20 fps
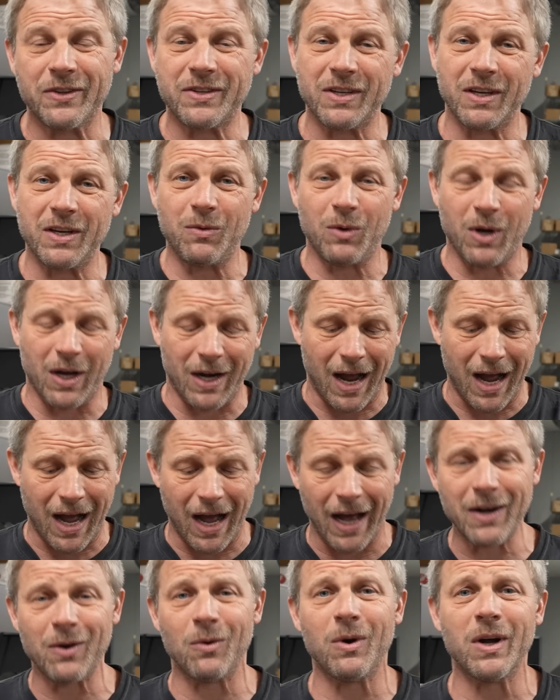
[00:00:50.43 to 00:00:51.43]
I'll tell you what,
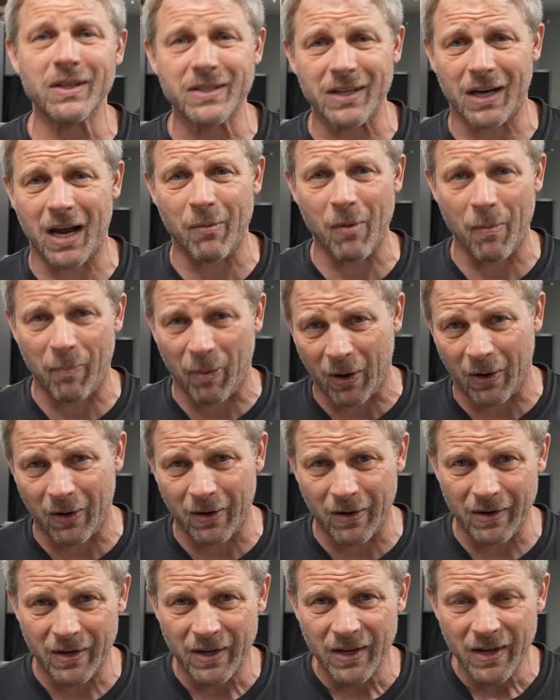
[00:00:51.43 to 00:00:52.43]
I don't want it to come
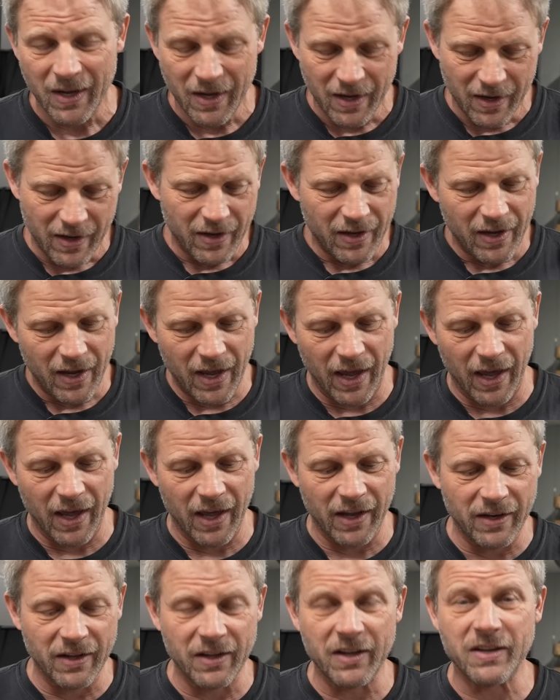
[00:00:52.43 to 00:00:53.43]
apart
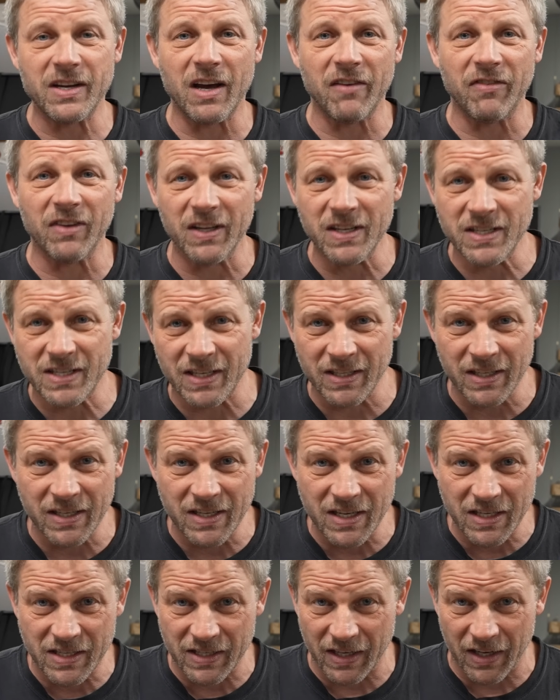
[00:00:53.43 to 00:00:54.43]
and the devil is in the
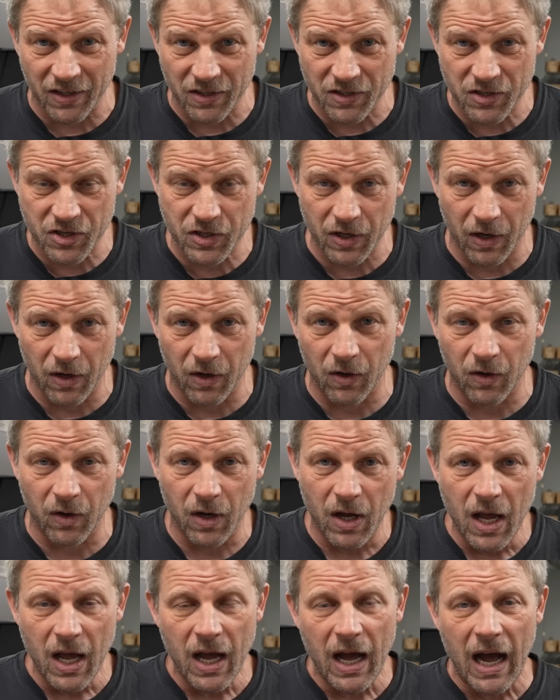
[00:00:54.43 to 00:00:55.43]
details. So
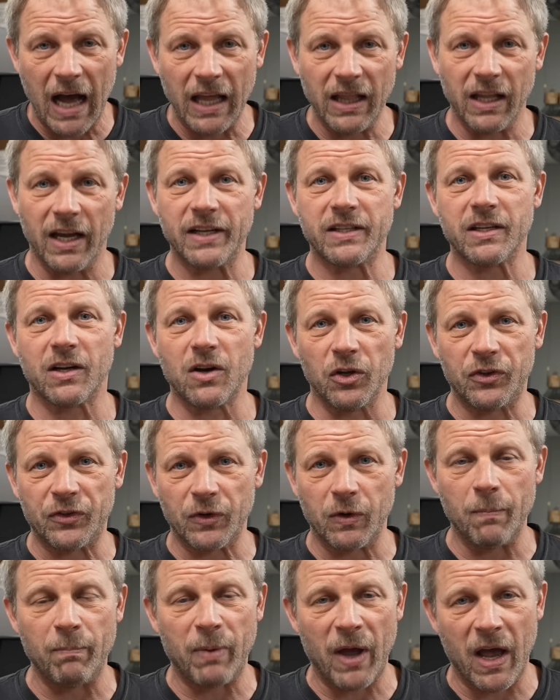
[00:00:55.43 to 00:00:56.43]
I like to go
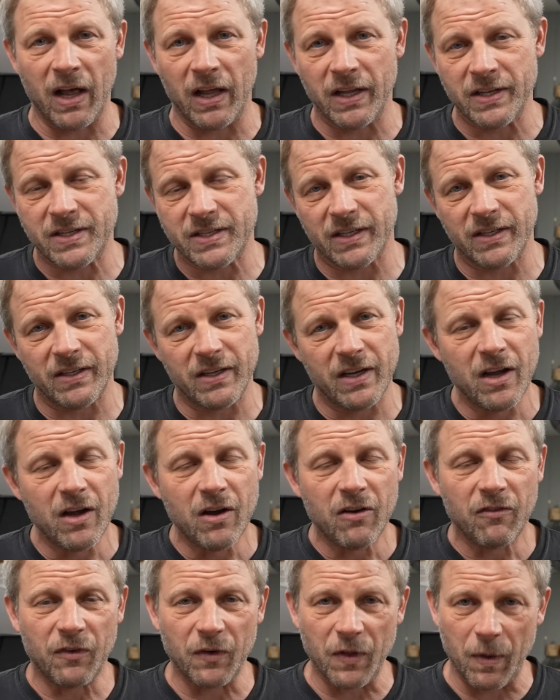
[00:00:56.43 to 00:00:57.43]
through and balance it
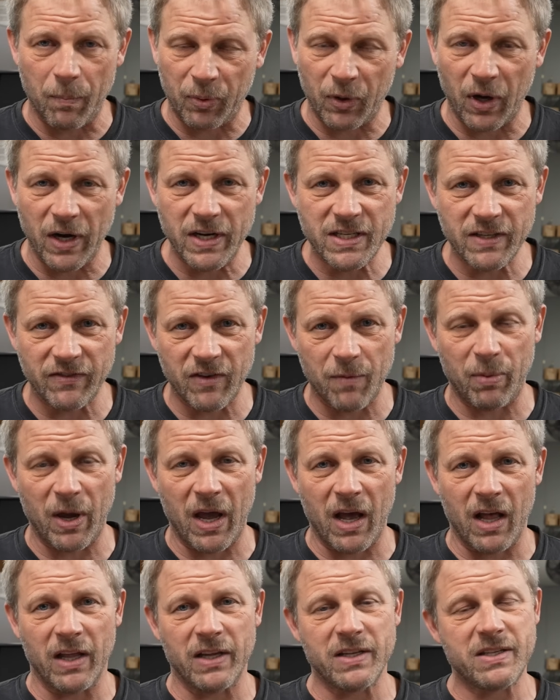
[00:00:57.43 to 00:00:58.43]
for the price of a
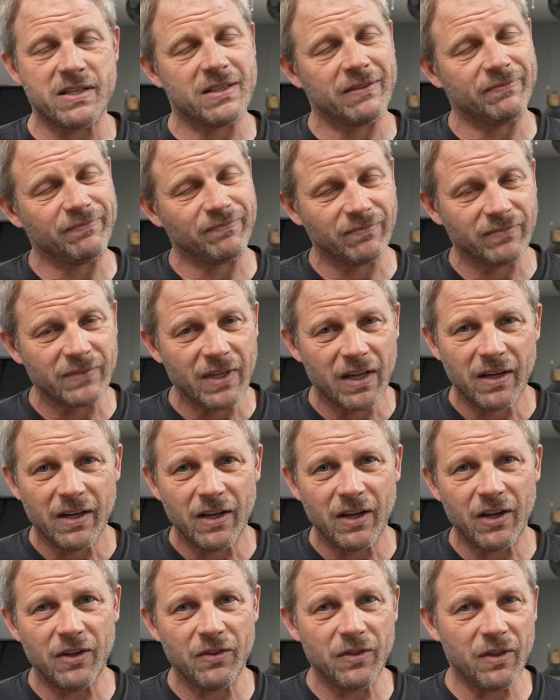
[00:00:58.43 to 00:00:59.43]
balance.
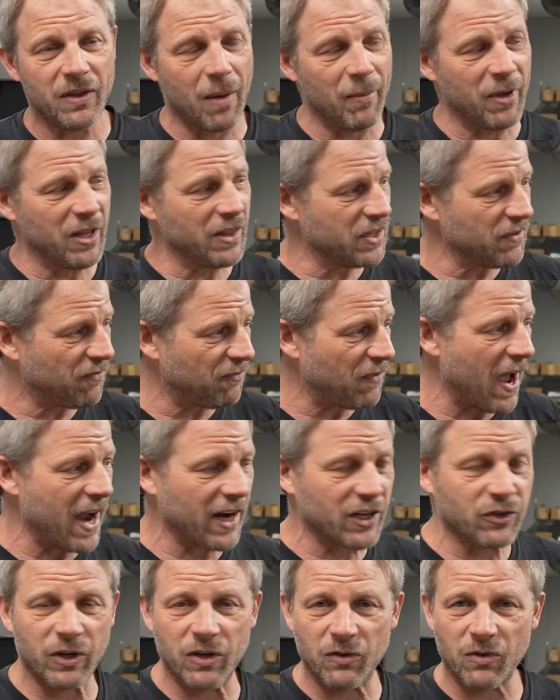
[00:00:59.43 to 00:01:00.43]
I mean, the
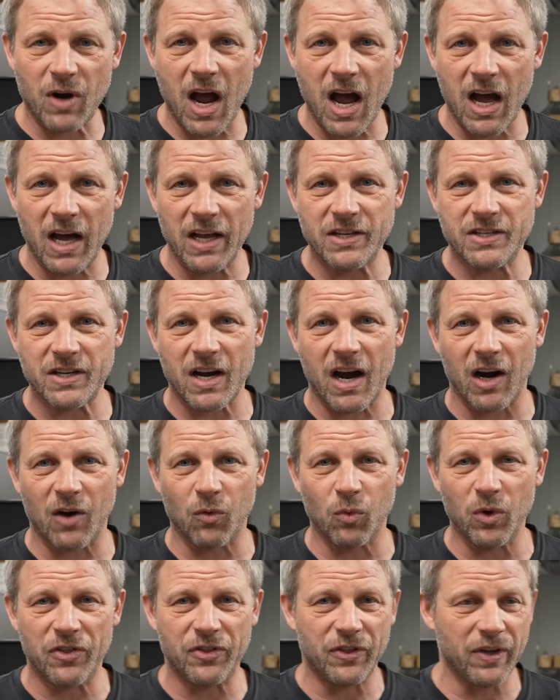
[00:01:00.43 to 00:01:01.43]
factory rods are
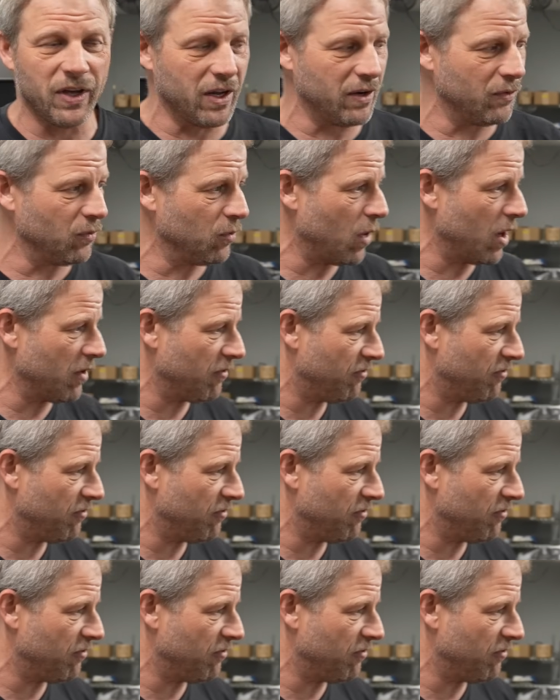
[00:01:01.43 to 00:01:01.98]
within what,